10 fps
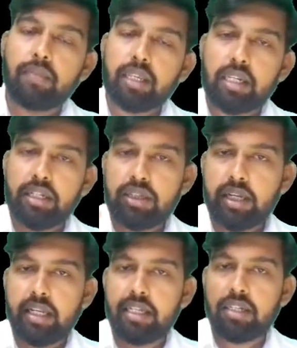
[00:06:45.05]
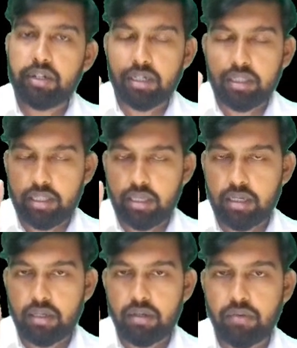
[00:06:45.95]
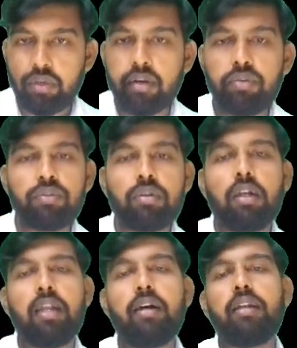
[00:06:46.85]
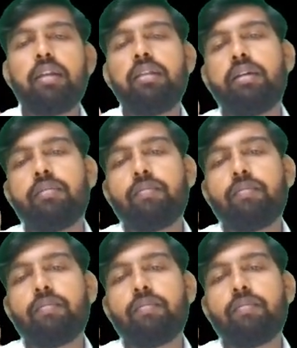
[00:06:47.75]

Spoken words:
Initially we have learned in the